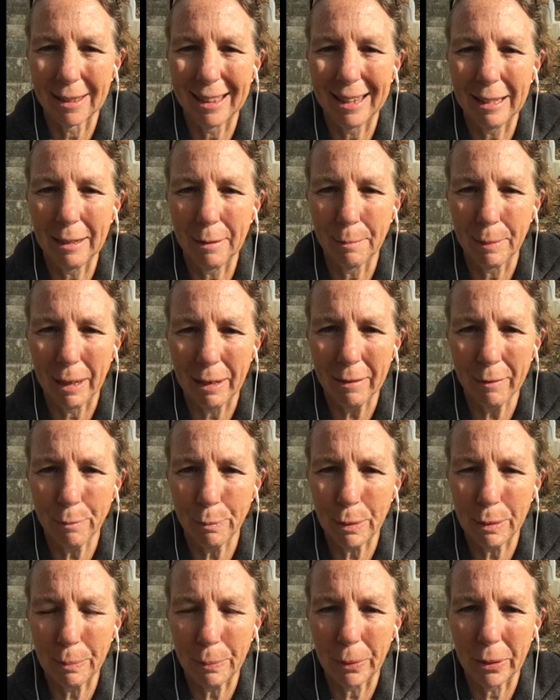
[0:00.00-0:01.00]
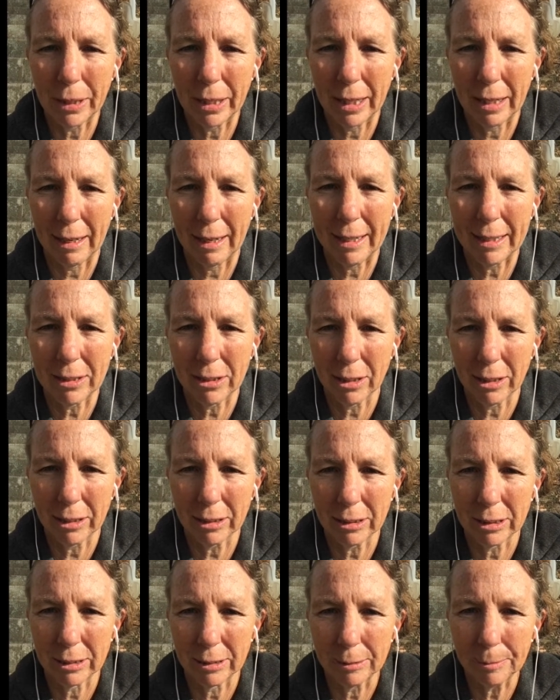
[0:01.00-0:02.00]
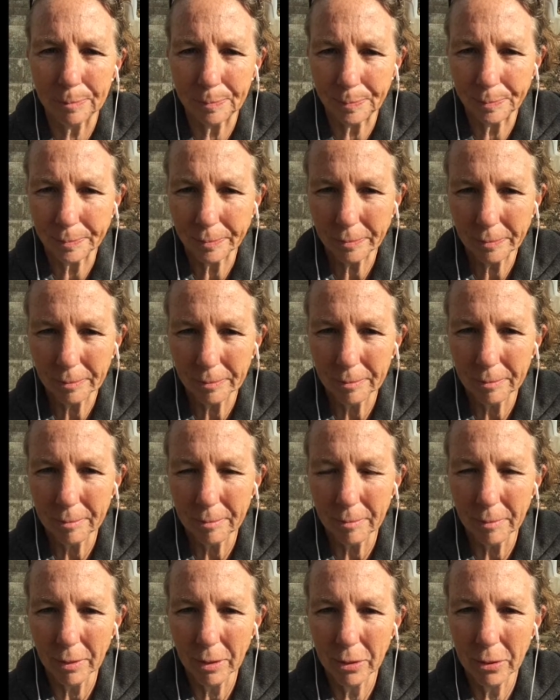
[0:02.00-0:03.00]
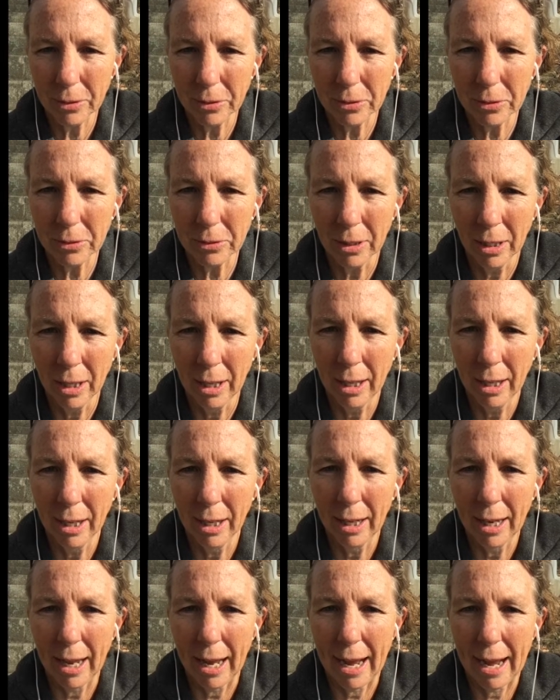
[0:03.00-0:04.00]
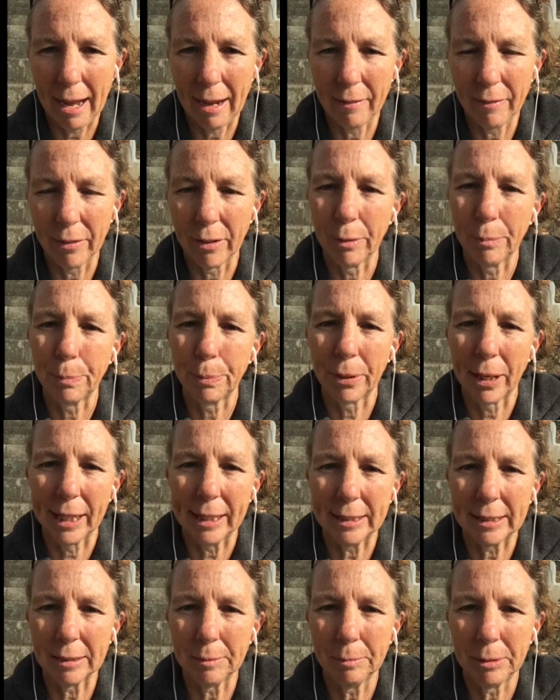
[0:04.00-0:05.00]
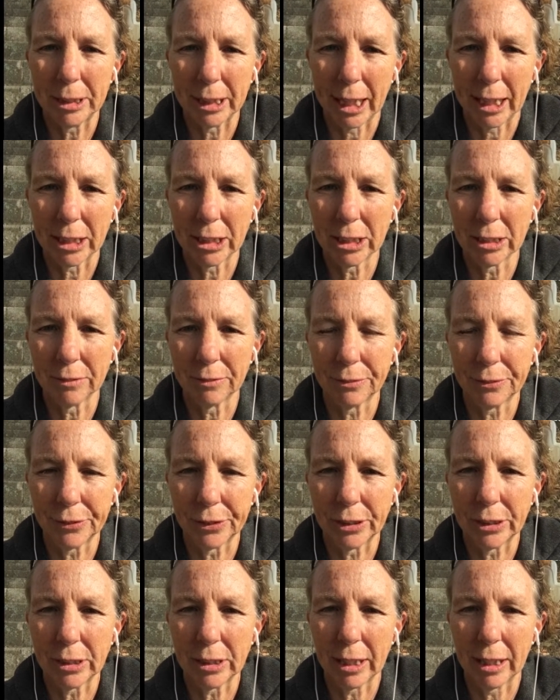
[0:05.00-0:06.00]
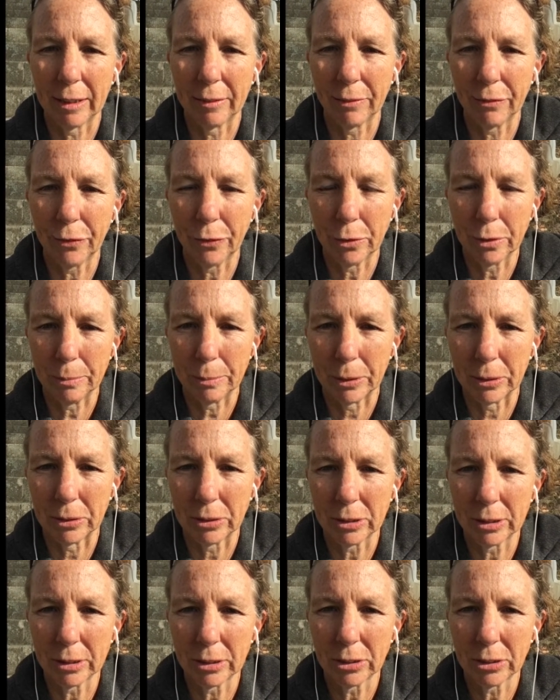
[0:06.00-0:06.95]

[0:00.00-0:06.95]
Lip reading: The amount of people that I talk to who have a price objection first and foremost.